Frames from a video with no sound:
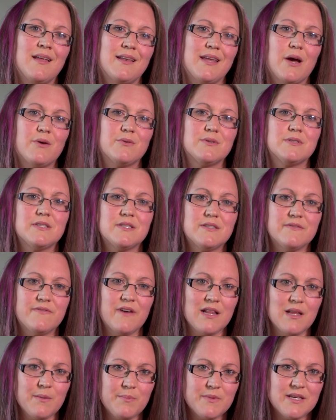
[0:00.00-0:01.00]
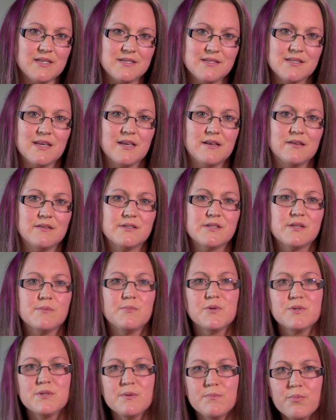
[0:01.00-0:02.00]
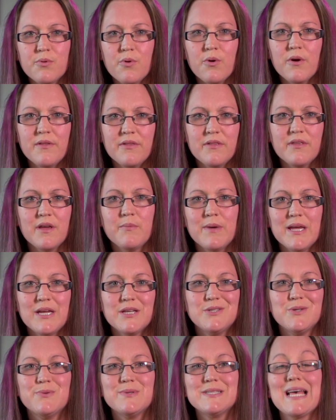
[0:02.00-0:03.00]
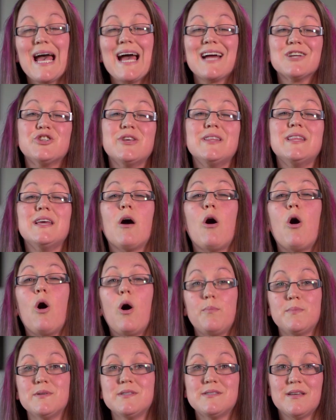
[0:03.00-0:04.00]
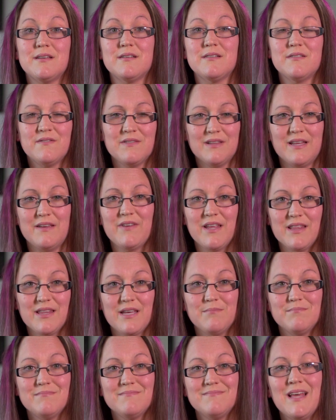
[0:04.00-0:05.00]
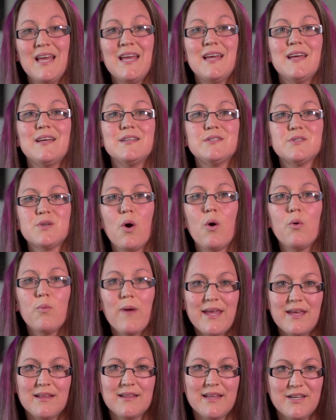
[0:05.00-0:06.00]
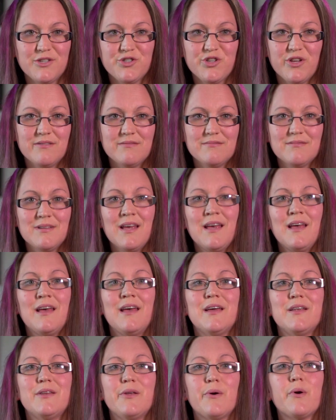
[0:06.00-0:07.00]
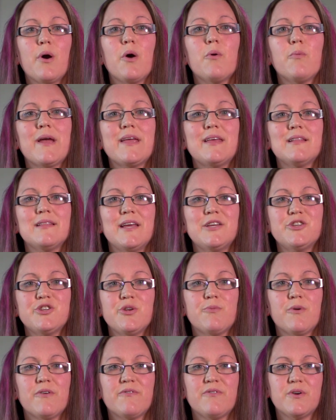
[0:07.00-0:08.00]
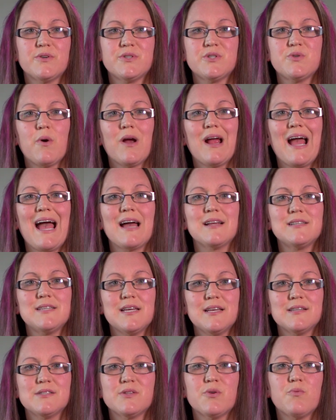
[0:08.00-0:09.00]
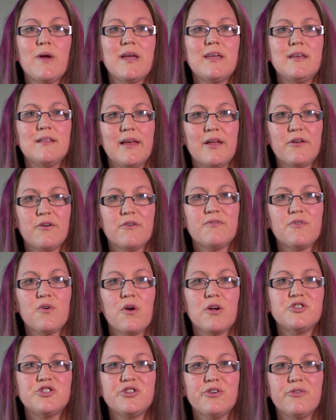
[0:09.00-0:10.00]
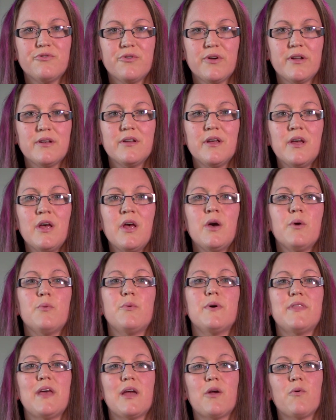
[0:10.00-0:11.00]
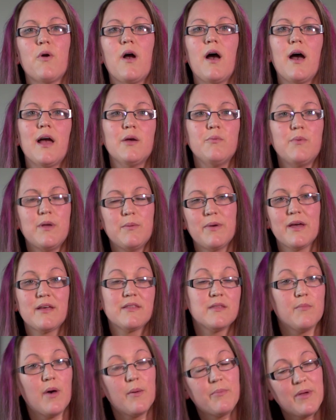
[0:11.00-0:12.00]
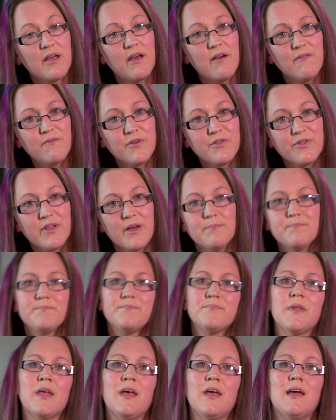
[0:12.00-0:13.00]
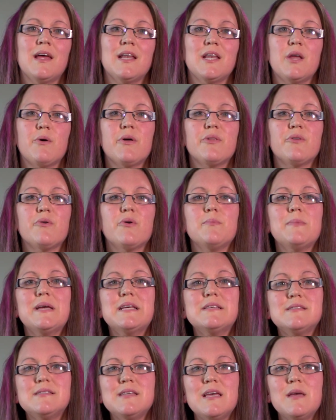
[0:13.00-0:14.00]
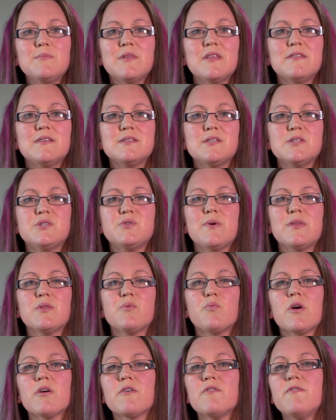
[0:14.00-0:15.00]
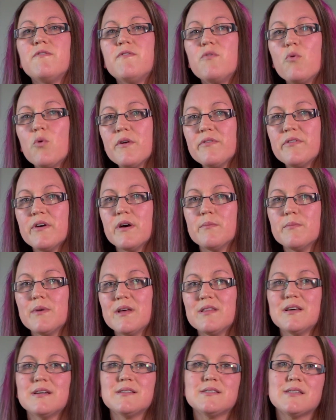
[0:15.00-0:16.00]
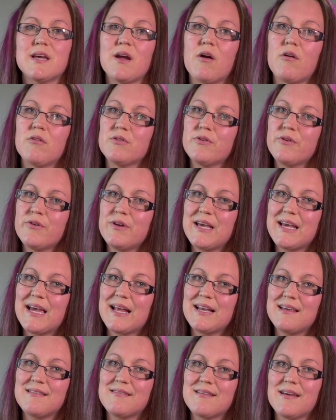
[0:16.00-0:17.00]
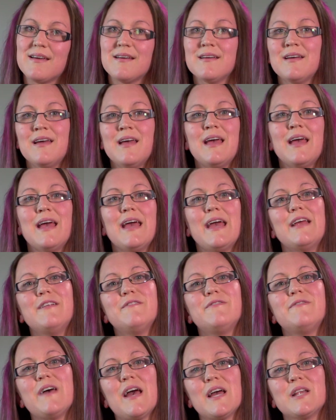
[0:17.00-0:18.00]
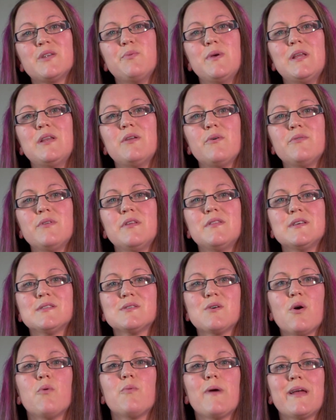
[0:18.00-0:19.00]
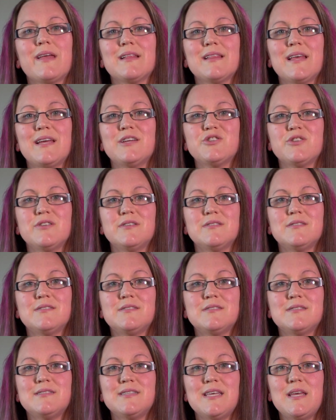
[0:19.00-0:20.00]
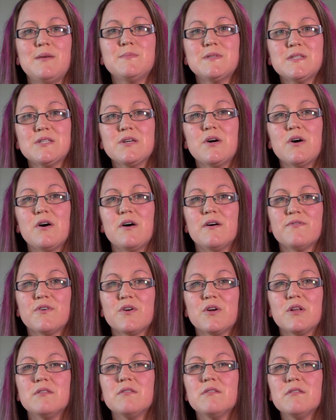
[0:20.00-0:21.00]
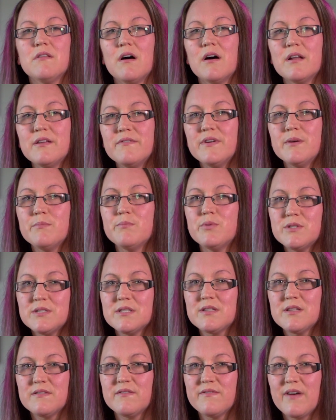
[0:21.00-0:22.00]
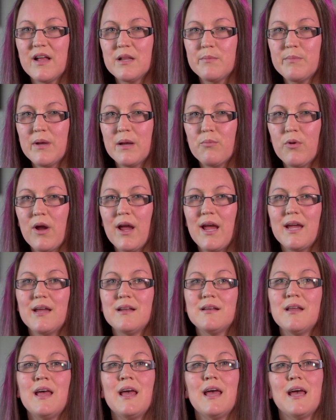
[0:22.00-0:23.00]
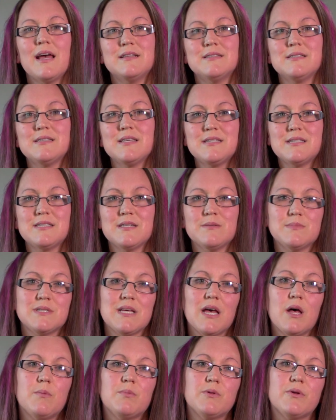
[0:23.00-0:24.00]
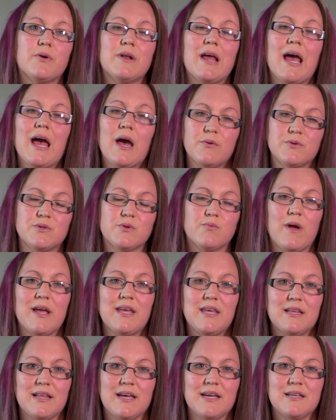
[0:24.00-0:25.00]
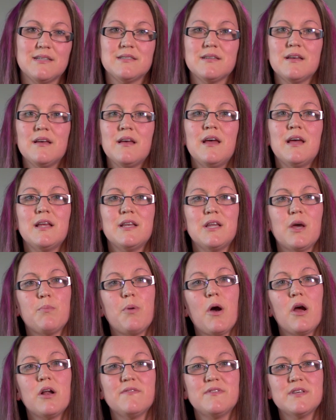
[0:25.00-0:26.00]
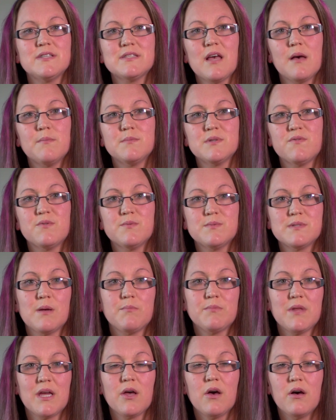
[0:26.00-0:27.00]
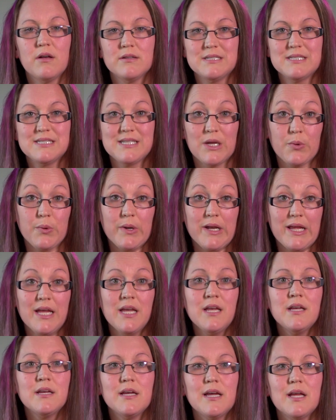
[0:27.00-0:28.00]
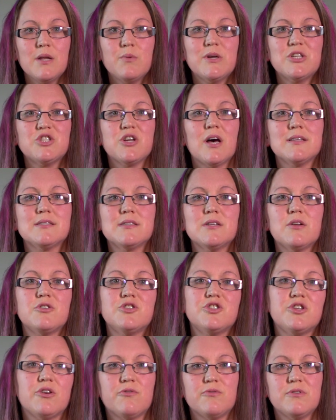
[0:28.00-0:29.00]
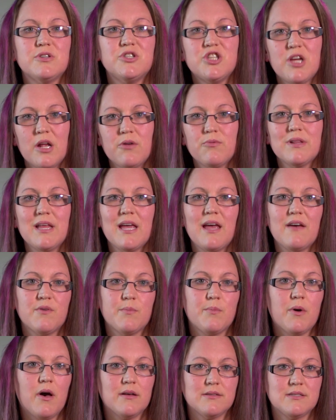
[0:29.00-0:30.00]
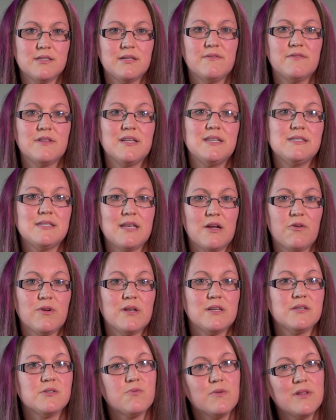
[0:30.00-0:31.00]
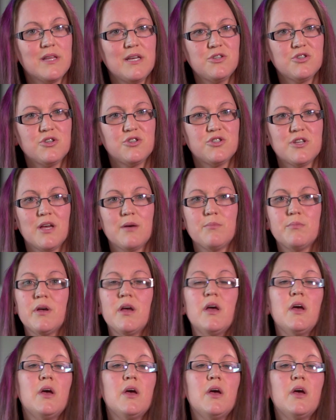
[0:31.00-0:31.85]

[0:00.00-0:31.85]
Now, to develop these skills, the most important thing we can do is actually the opposite of leaving them. It's co-regulation. Now, co-regulation refers to our acting as the regulator for our children. When they cry, we pick them up and comfort them. Now, although it may seem that this is doing the work for them, and thus they aren't learning anything, in fact, we know that this co-regulation seems to offer a lot of input to the developing brain and system to help learn how to regulate. Now, part of this comes from something called synchrony, in which us and our children generally have a positively synchronous relationship.